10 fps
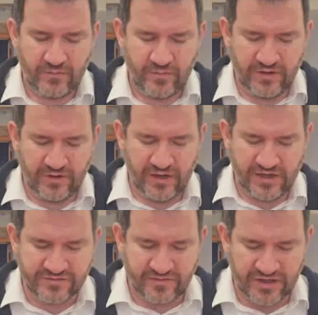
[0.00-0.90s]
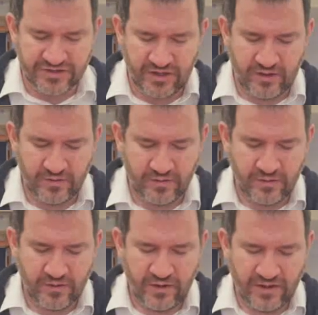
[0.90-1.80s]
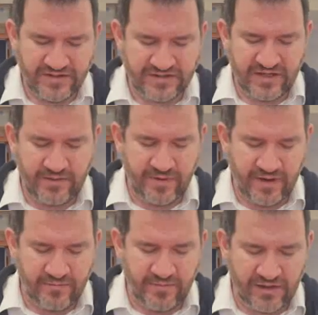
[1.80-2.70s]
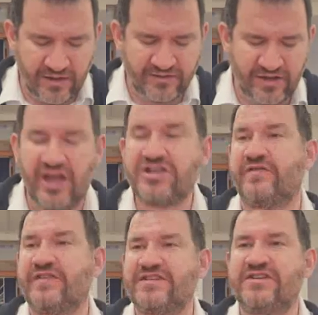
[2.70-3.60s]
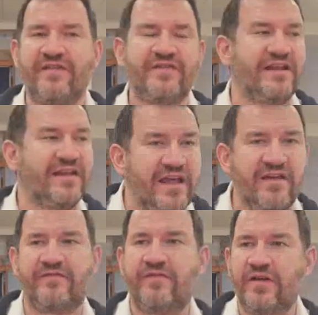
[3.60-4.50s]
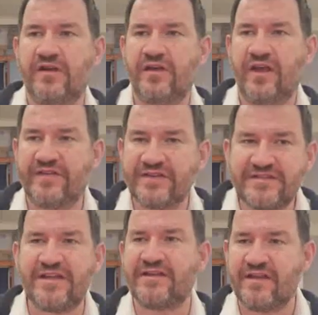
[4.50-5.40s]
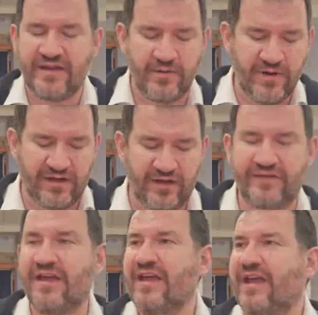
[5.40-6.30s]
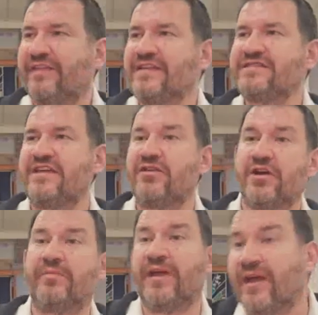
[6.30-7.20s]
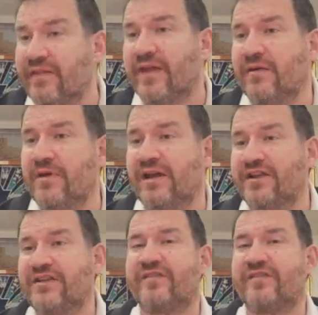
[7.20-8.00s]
Well, in the last Rashi, it says Ki be'ir miklata yeshev. It says you have to live. You have to sit in the imiklat. It doesn't say you've got to be in the imiklat.